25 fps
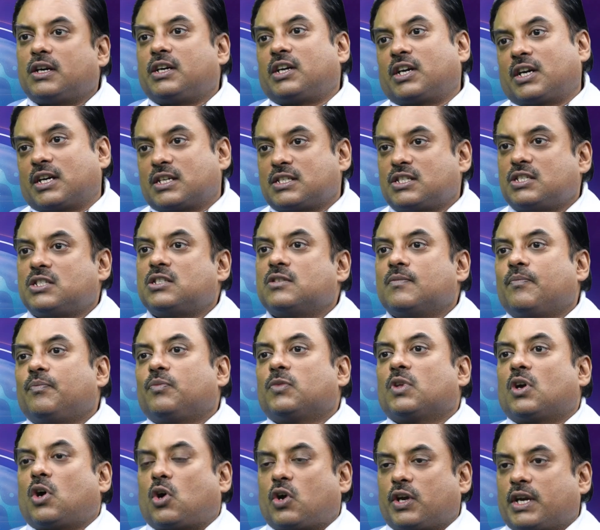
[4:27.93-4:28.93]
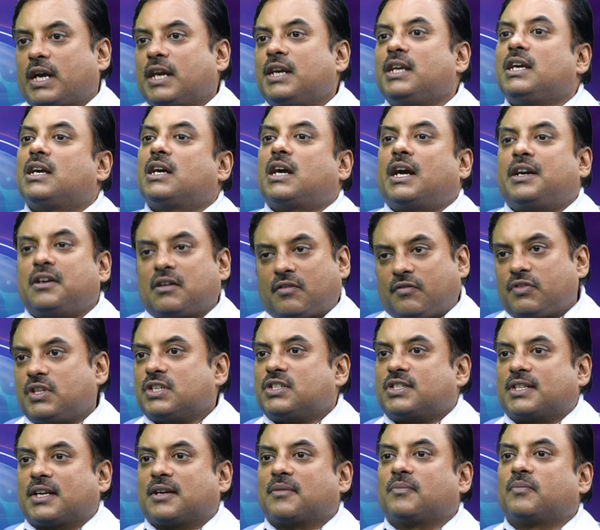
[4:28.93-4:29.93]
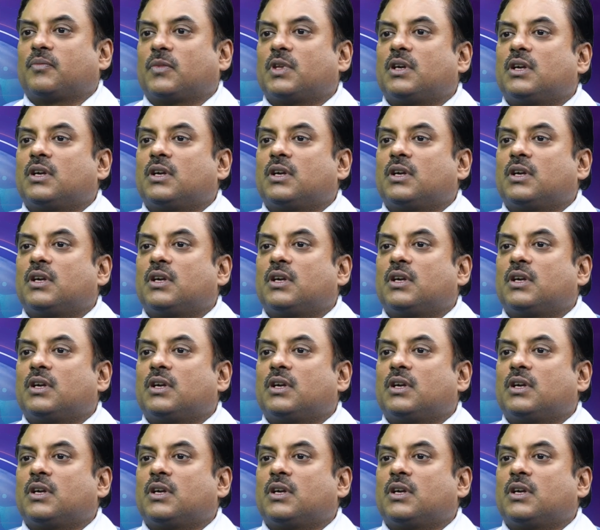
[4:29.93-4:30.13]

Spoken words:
drugs, or any kind of this thing.